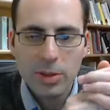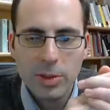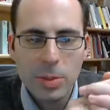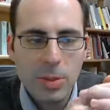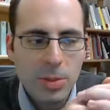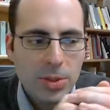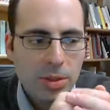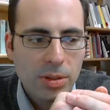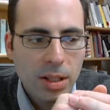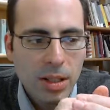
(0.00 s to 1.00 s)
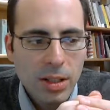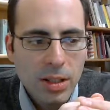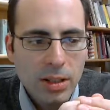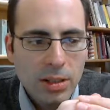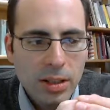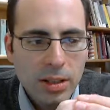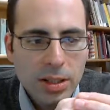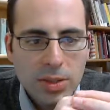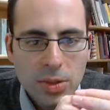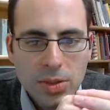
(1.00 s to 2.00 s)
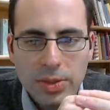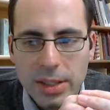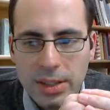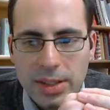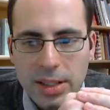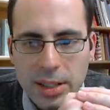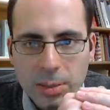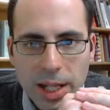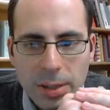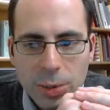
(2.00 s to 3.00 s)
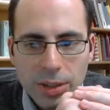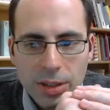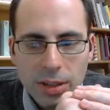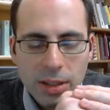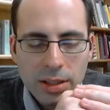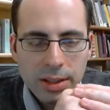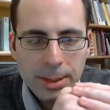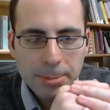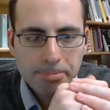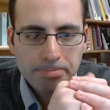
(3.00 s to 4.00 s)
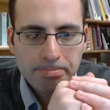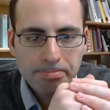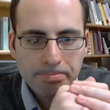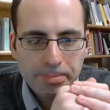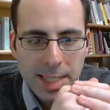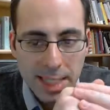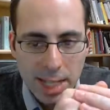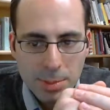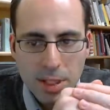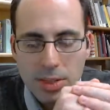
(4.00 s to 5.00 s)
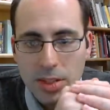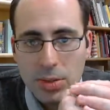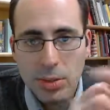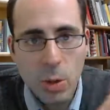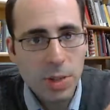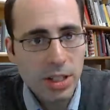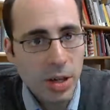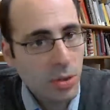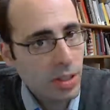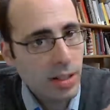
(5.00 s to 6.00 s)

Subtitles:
of our poems are exclusively listed on Blackboard exam. It's also an open note